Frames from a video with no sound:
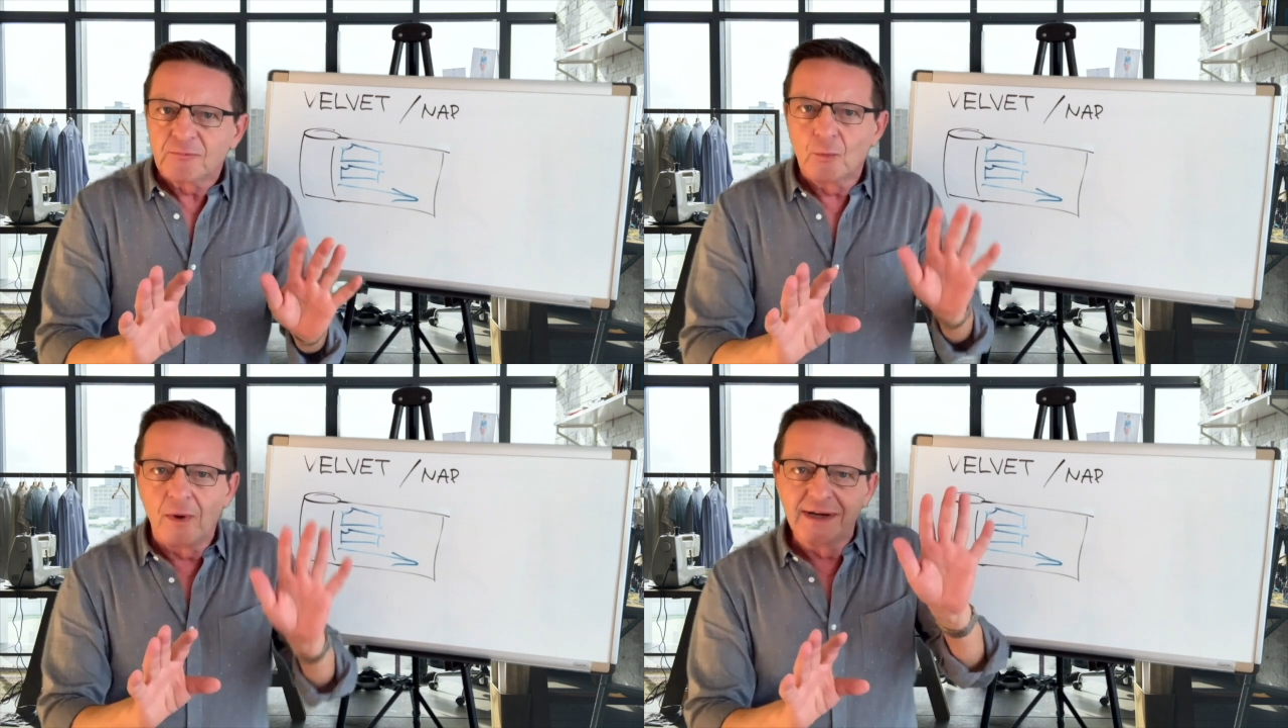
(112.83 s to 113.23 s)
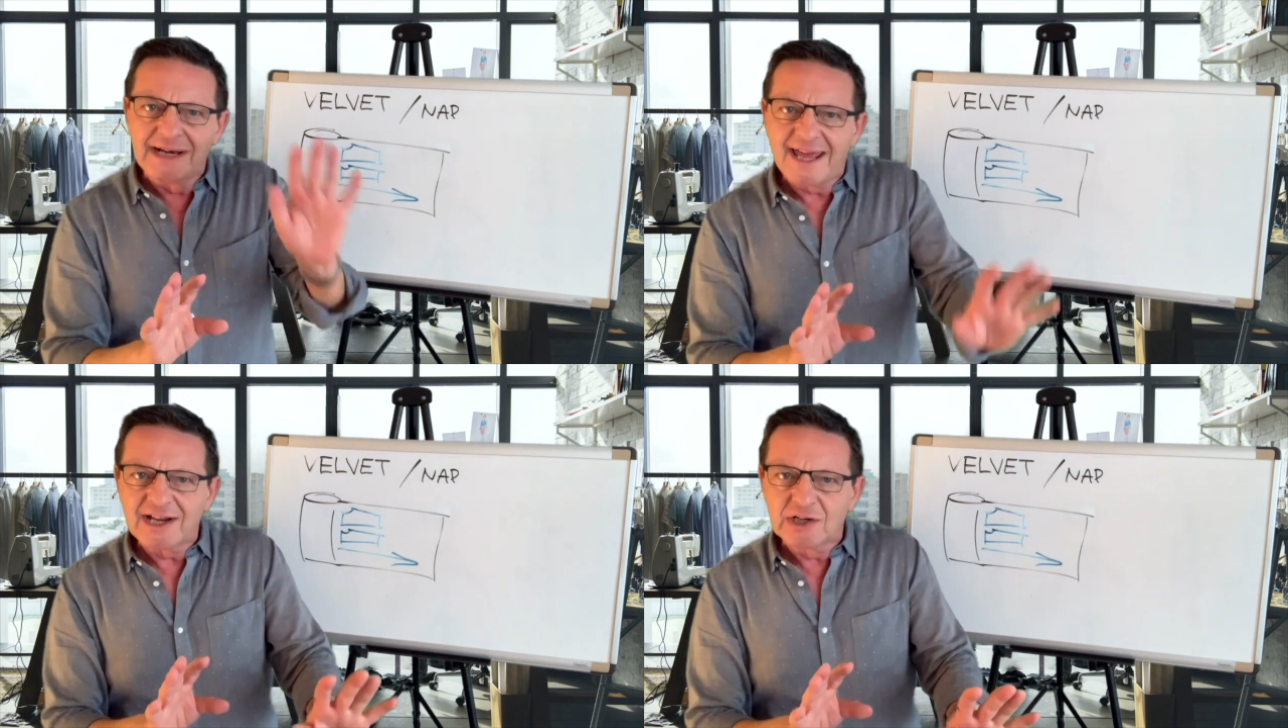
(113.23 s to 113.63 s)
One
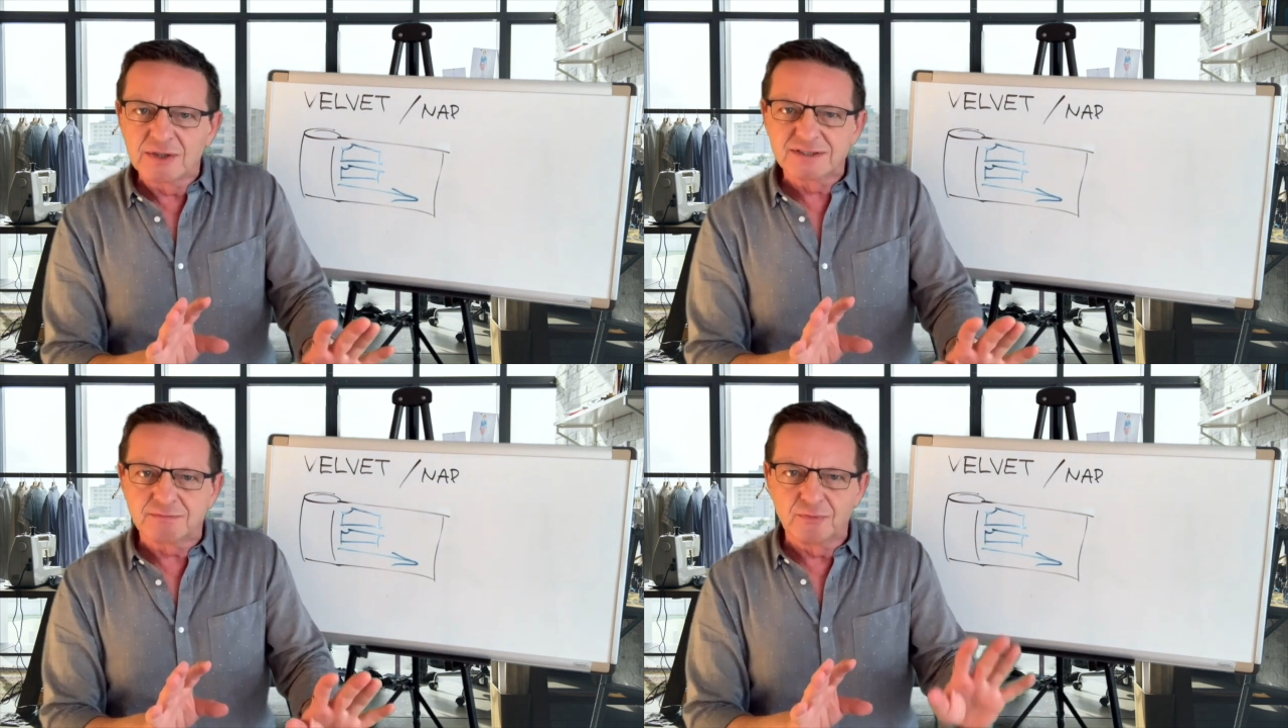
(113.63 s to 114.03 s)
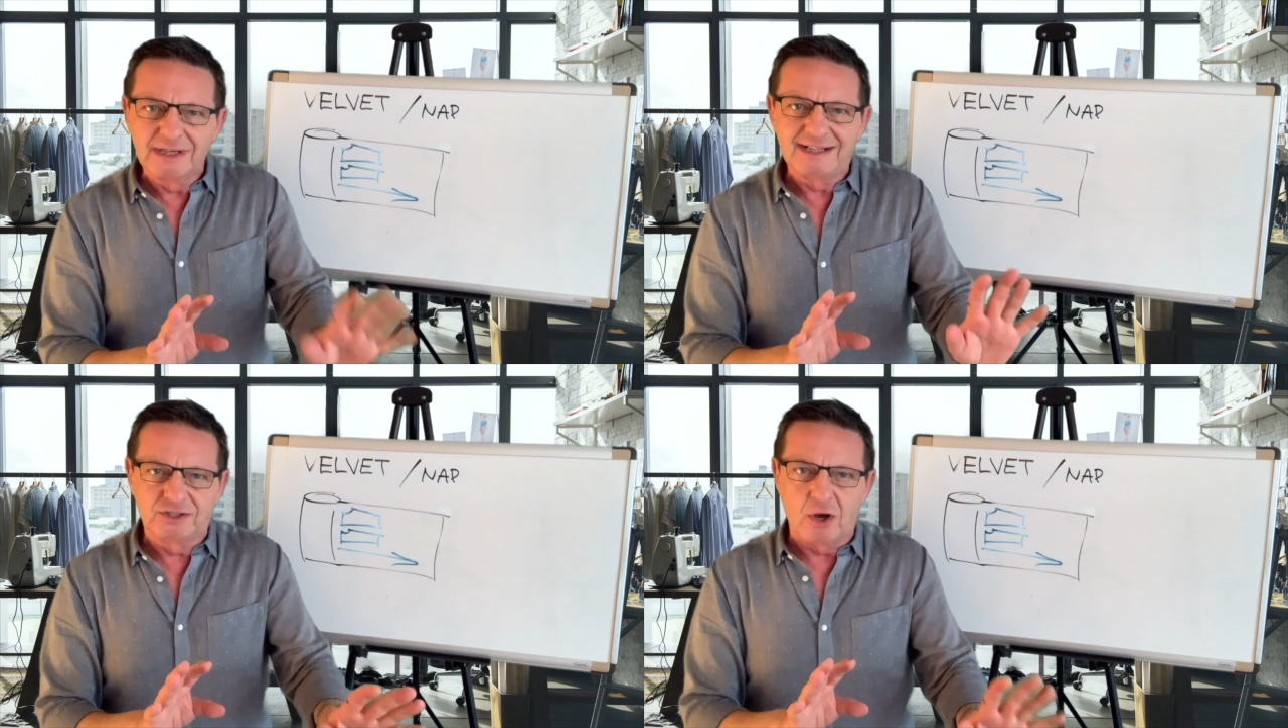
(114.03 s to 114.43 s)
leg looks
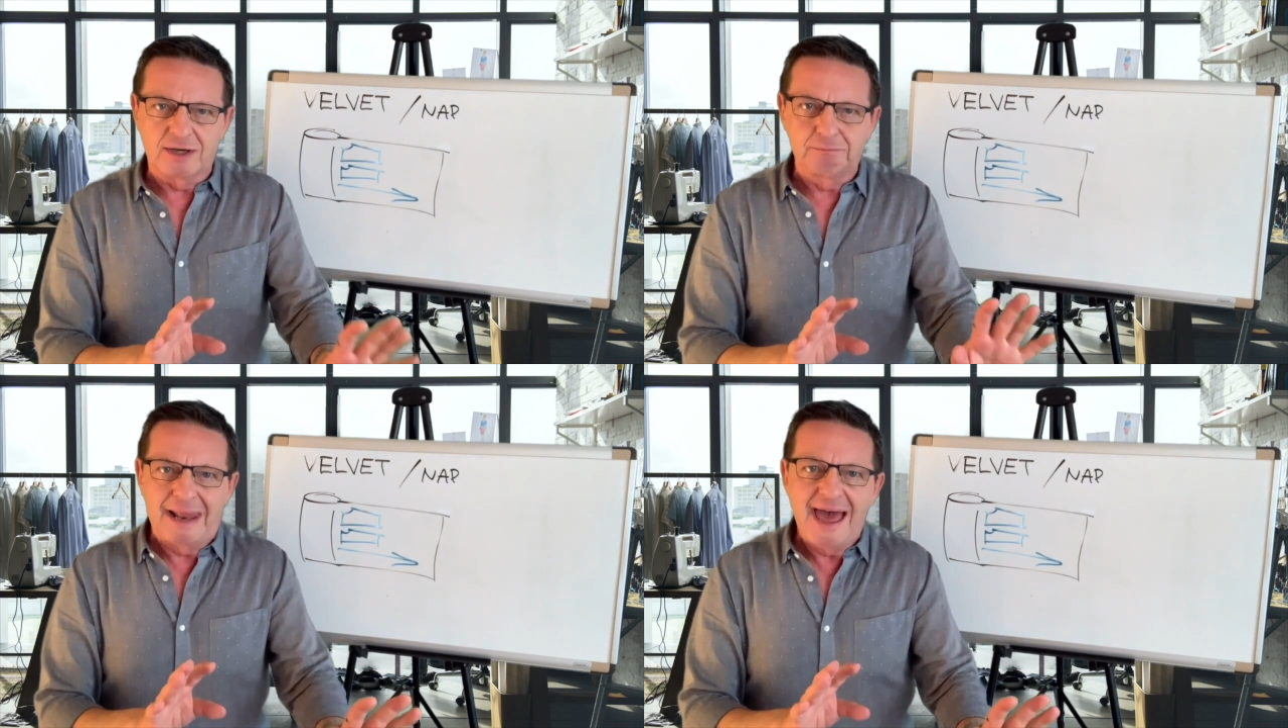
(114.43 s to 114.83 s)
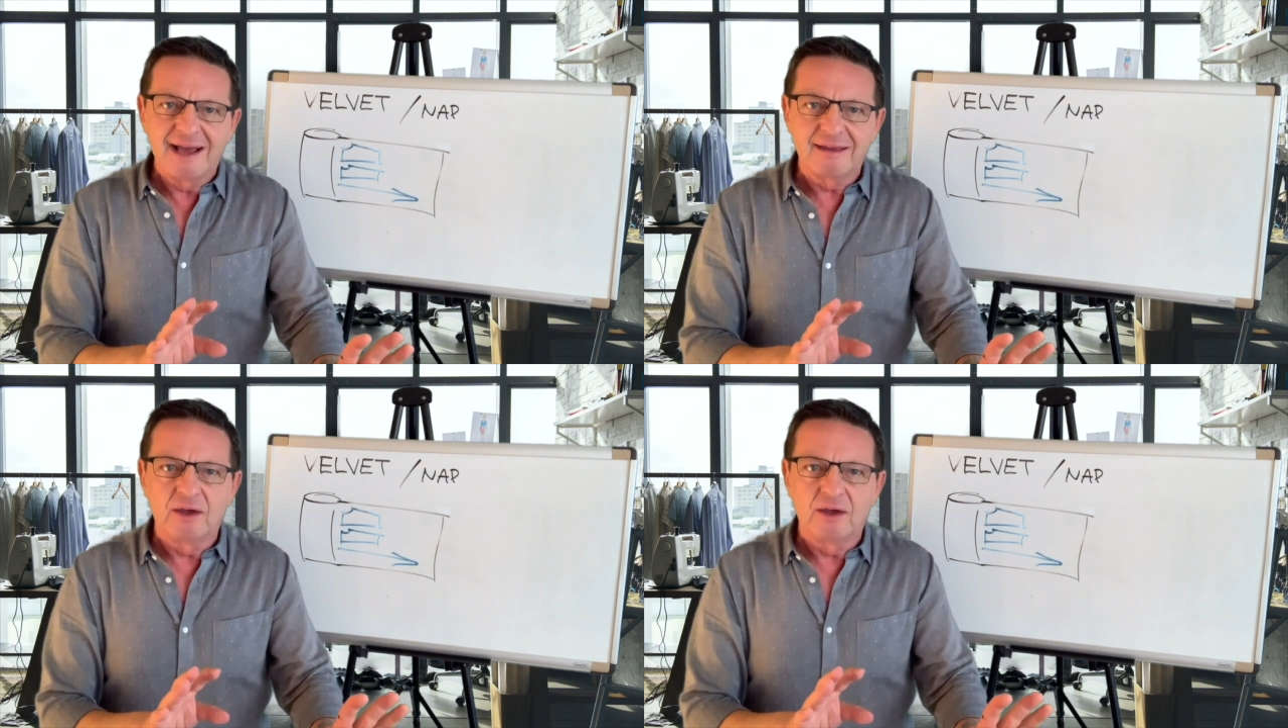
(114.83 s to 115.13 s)
really dark black